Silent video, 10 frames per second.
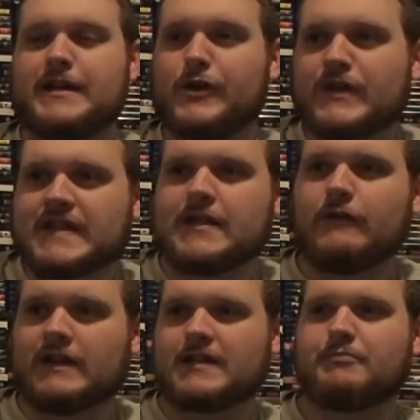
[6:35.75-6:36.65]
You could still
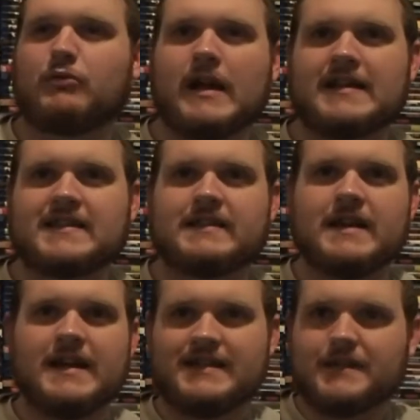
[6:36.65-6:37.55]
express
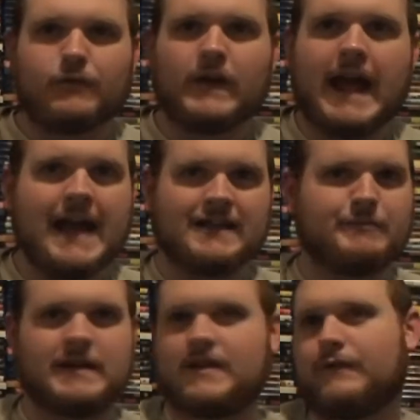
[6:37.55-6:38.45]
different
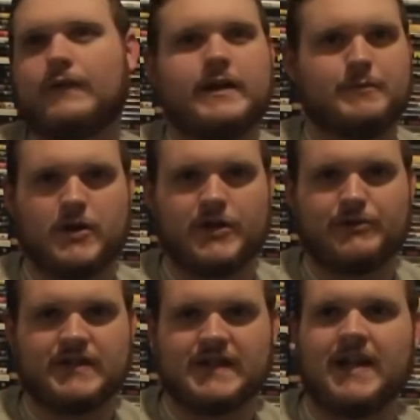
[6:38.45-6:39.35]
aspects of Freddie
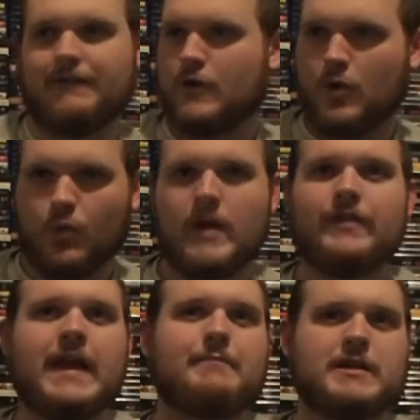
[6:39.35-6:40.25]
Mercury's life with
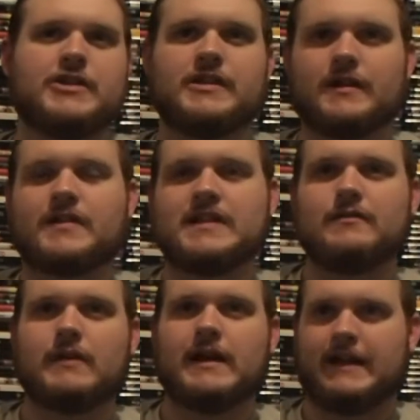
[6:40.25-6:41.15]
that PG-13
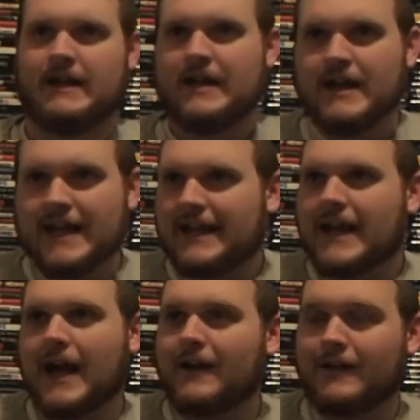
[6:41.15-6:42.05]
rating. It
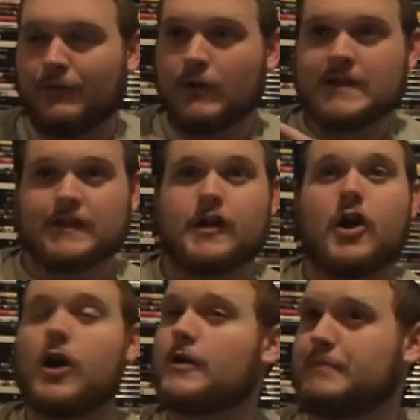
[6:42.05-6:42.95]
went to the
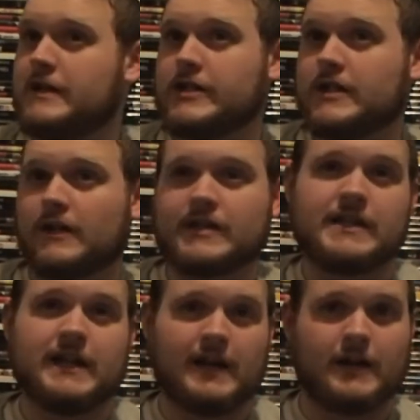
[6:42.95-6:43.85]
hard
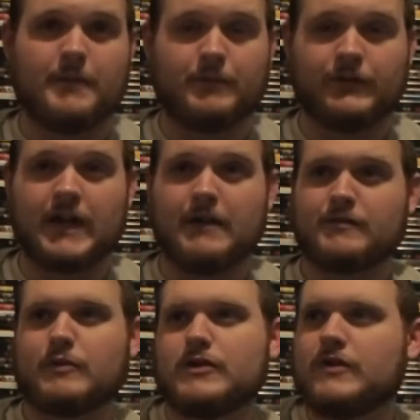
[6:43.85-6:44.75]
PG-13 at a couple times,
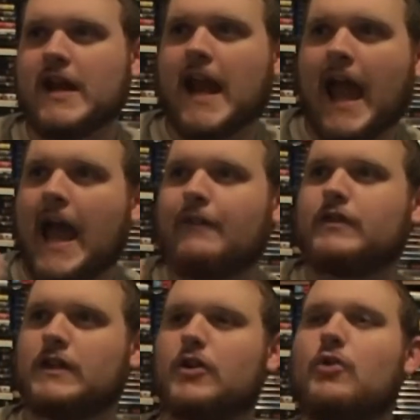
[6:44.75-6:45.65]
but you didn't have
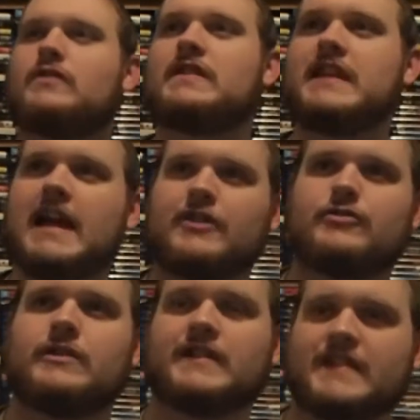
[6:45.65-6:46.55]
to go to the
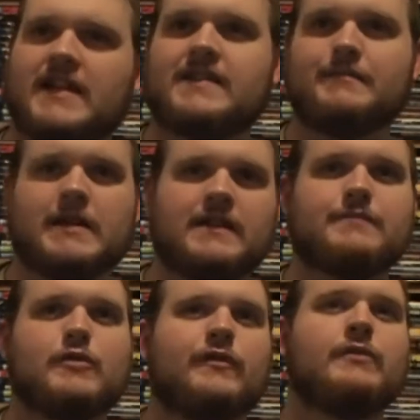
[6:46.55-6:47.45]
extra extent to make this
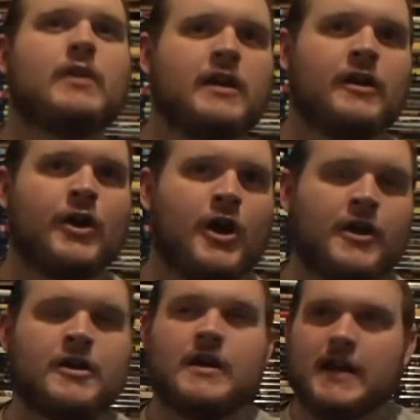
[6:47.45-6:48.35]
movie rated R.
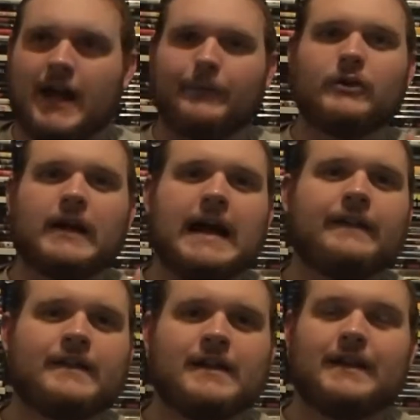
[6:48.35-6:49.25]
I'm
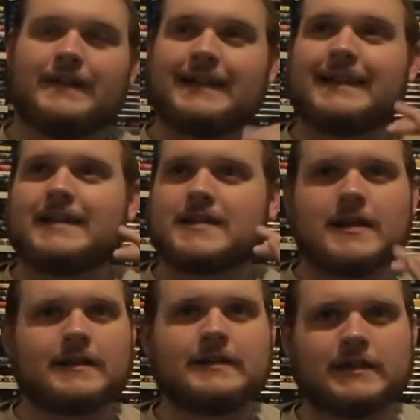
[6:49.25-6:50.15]
glad that they
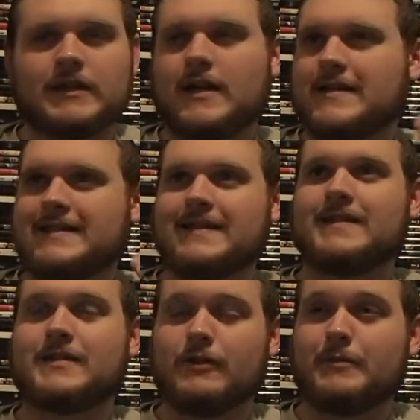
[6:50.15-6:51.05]
stuck to their guns and
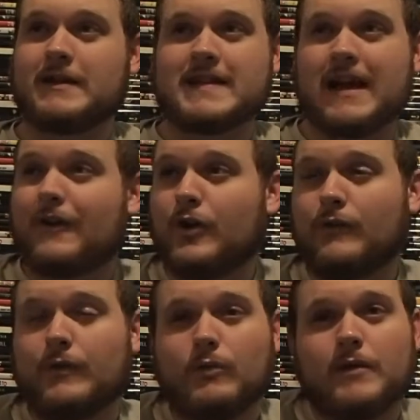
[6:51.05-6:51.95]
didn't do it, because I don't know
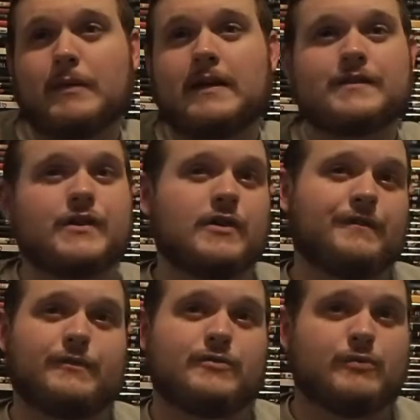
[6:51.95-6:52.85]
if it would have been as good
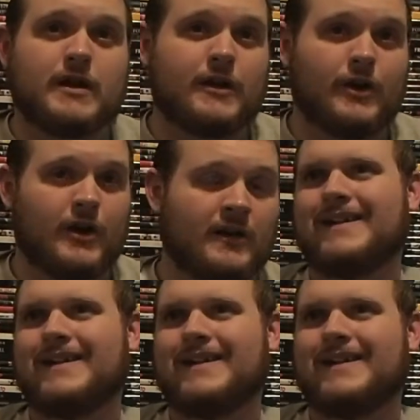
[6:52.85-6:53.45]
if it was rated R.